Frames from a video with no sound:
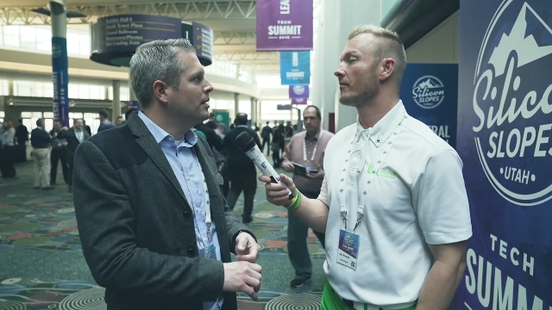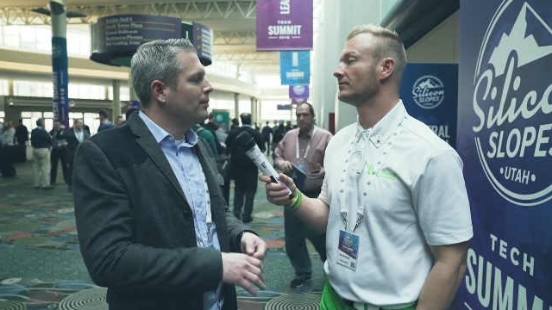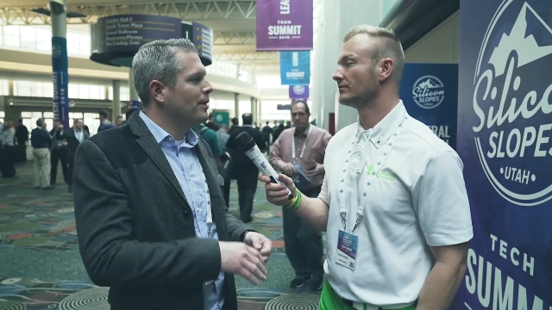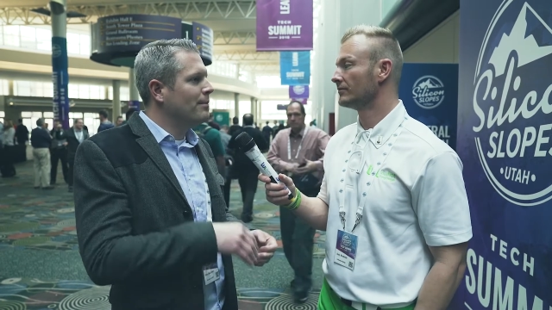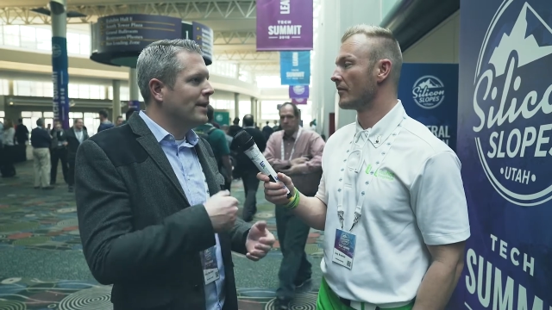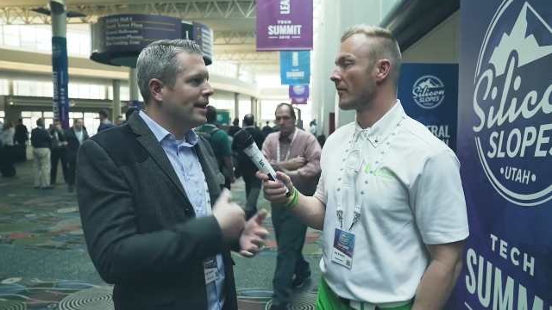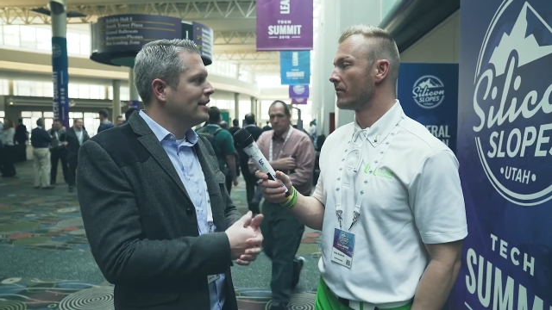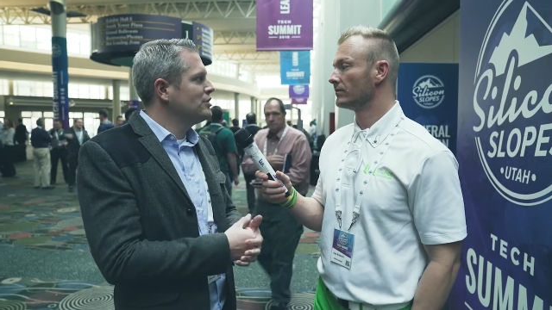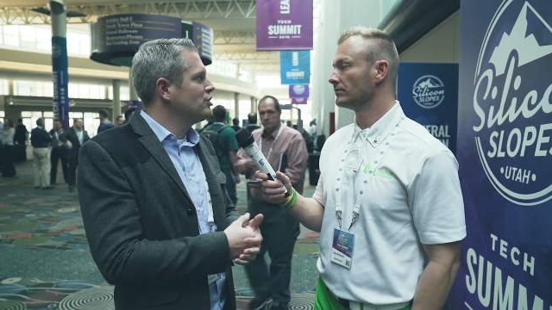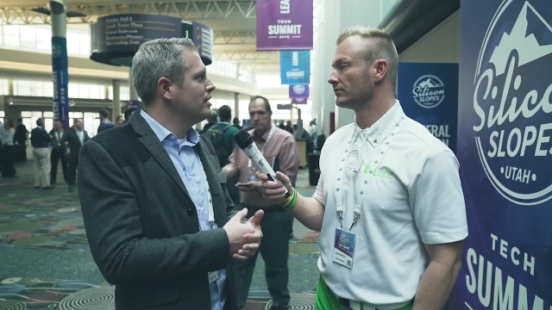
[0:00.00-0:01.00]
Speaker 1: But
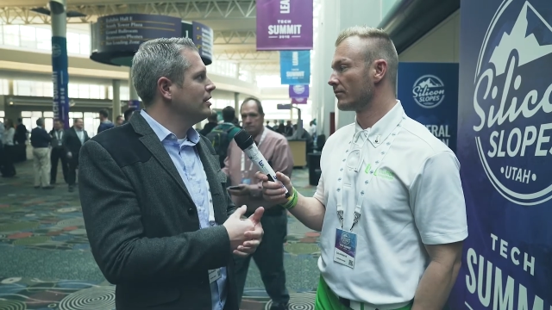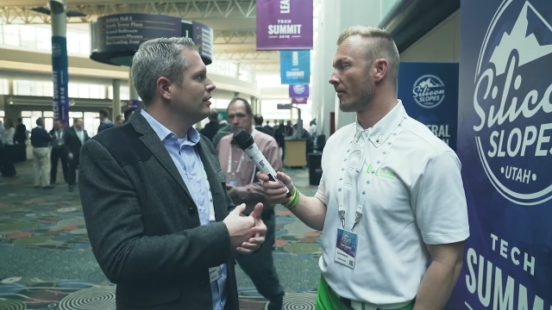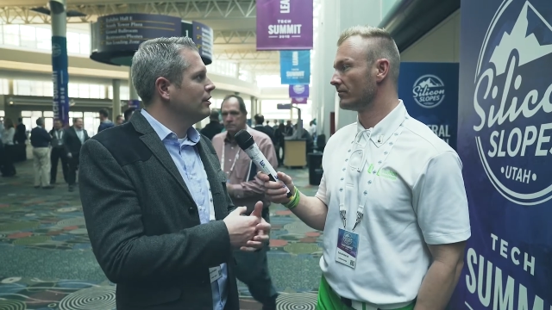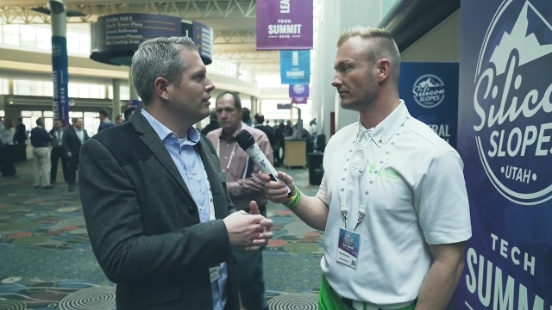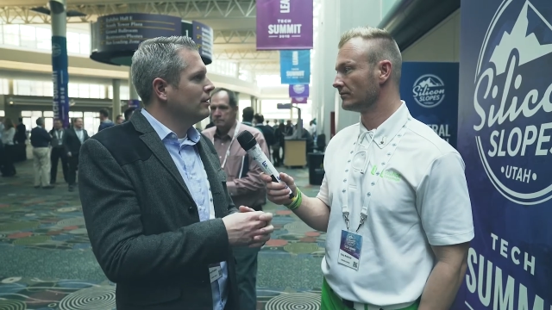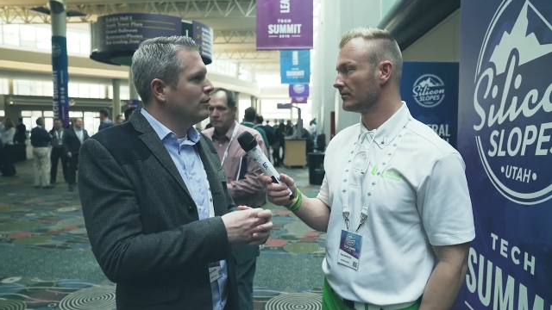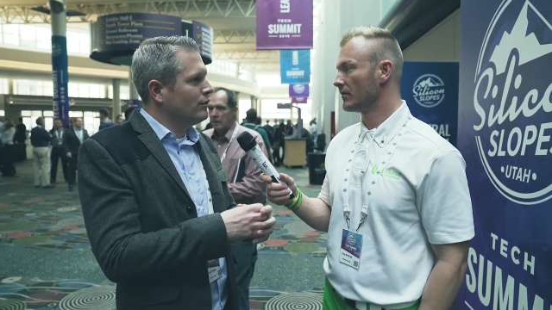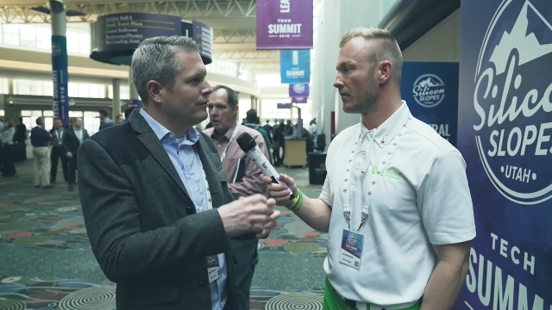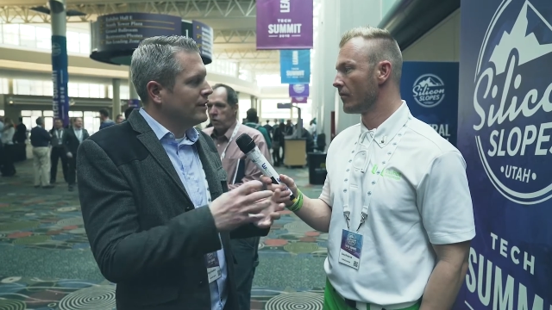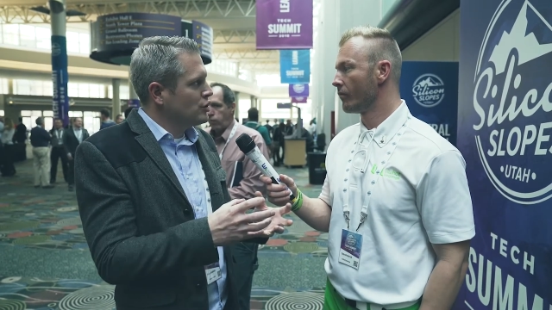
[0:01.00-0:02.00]
managing the, your
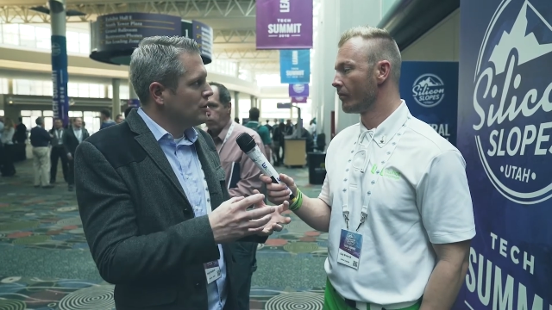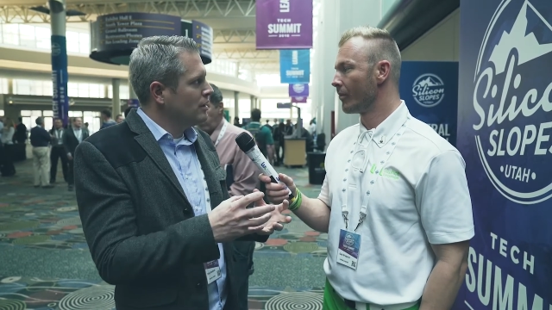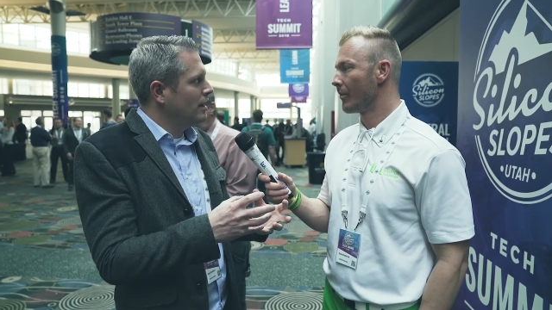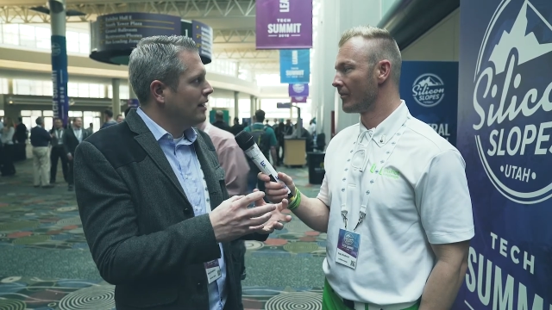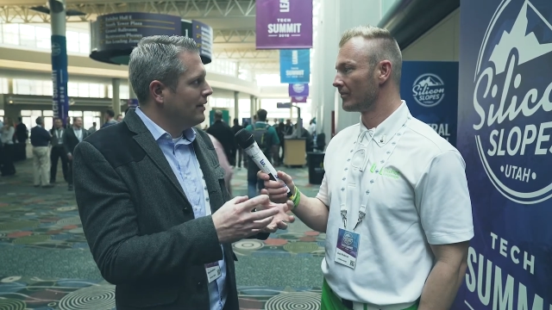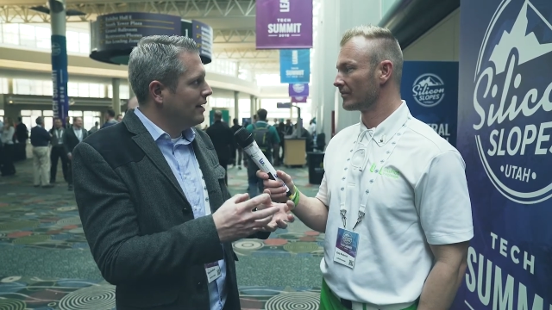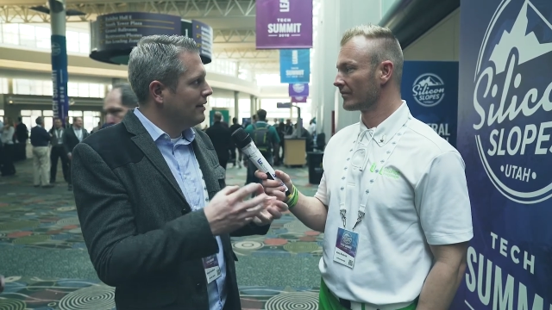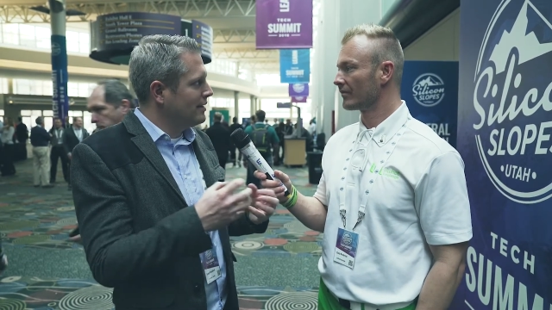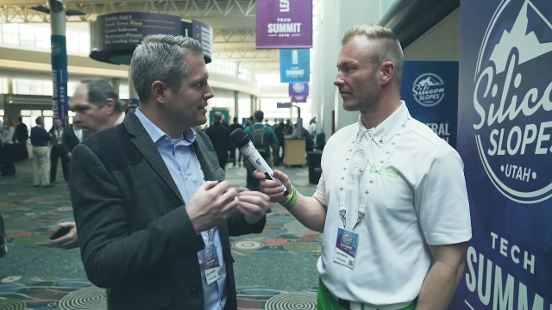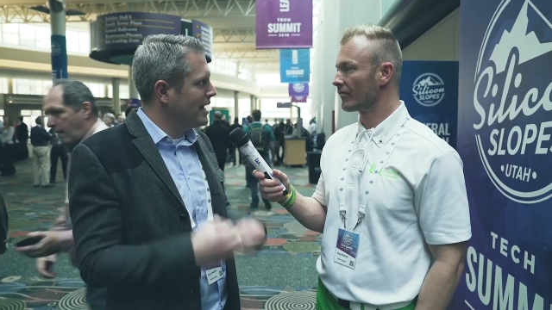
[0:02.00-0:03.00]
vision and then
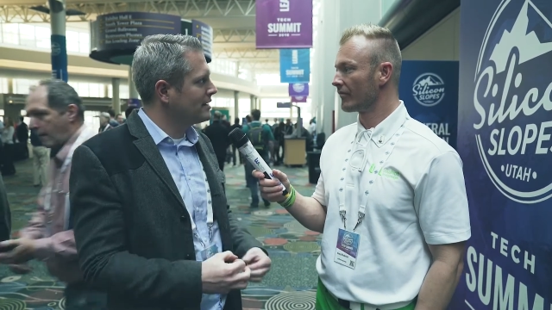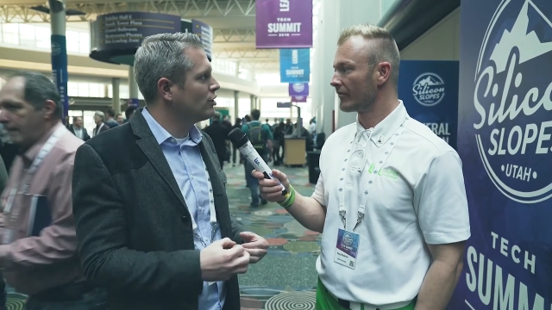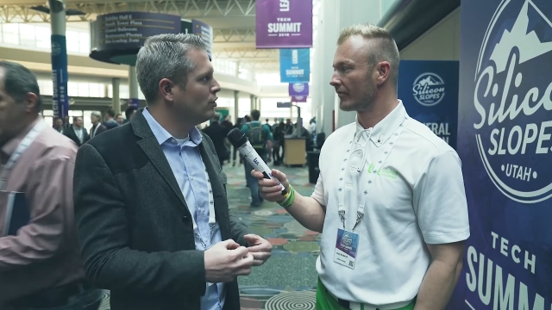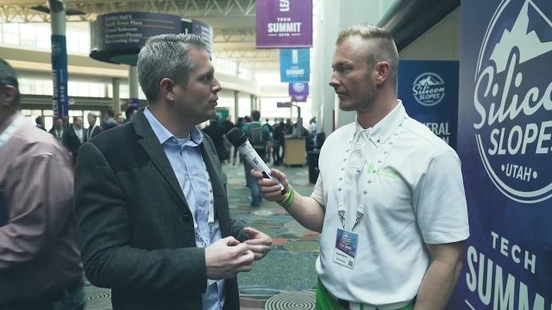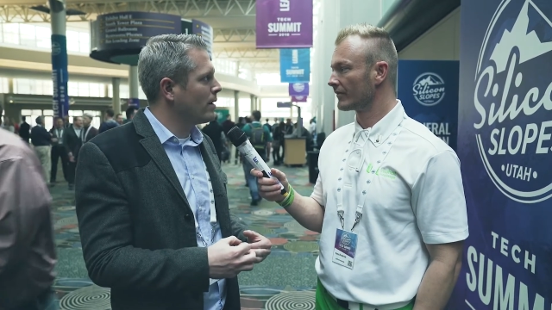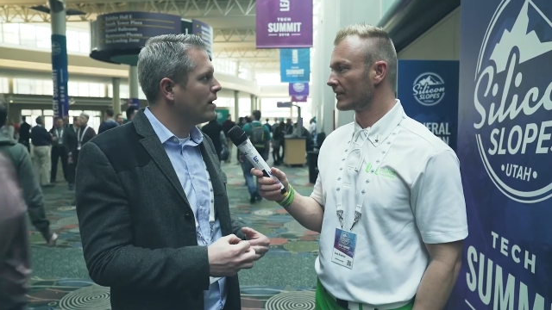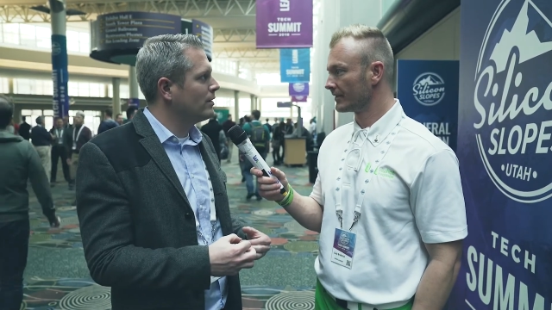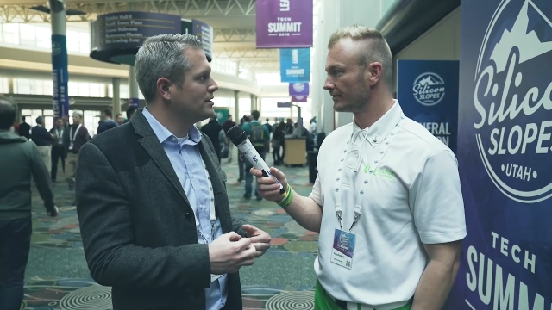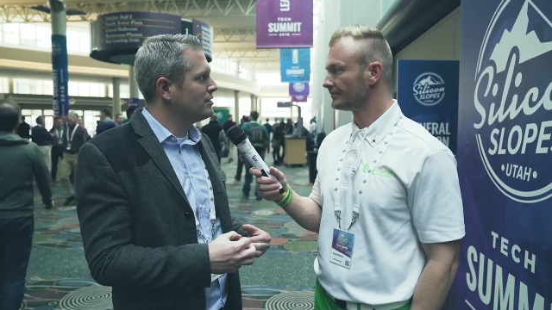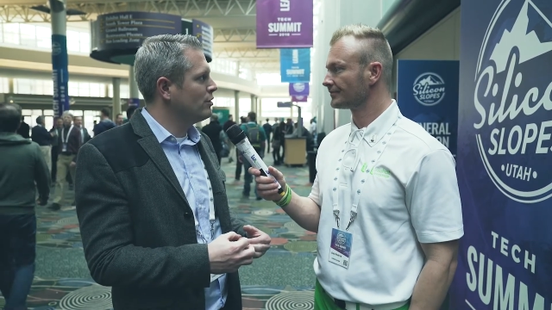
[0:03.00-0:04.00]
the tactical
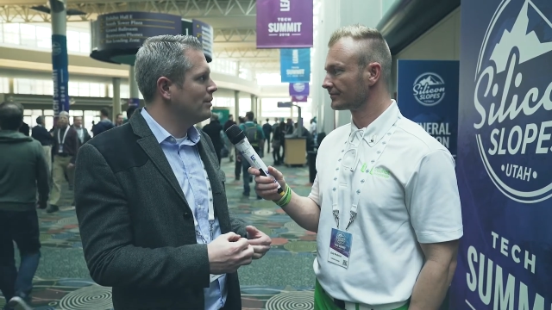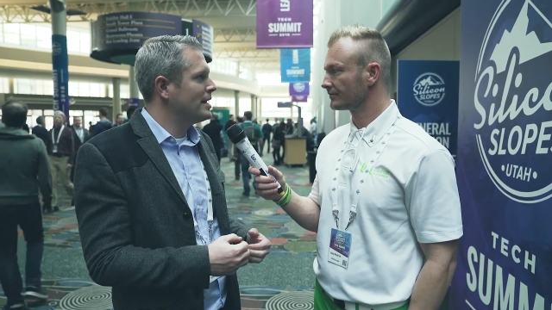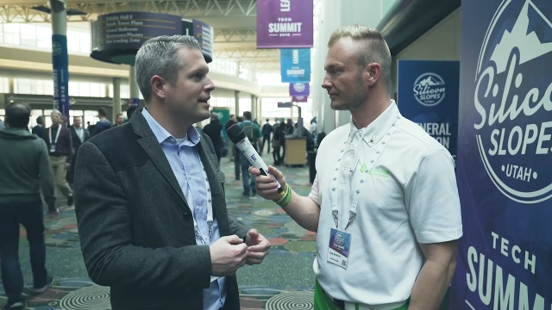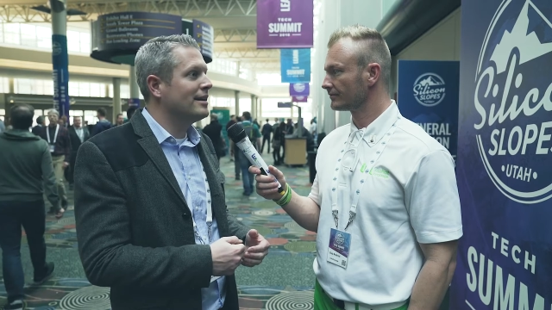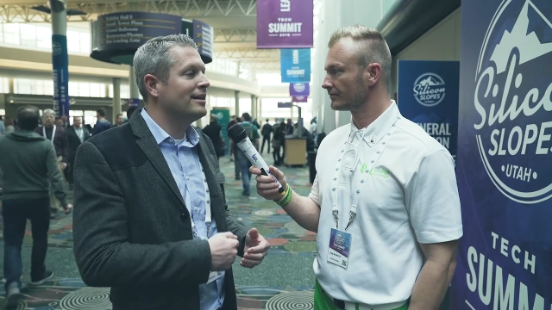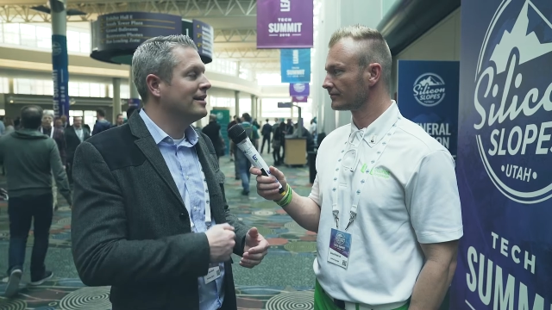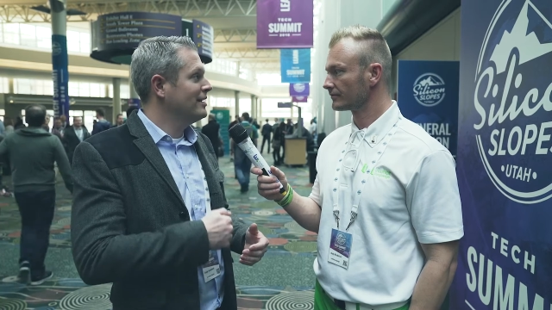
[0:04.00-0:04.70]
progress that you're making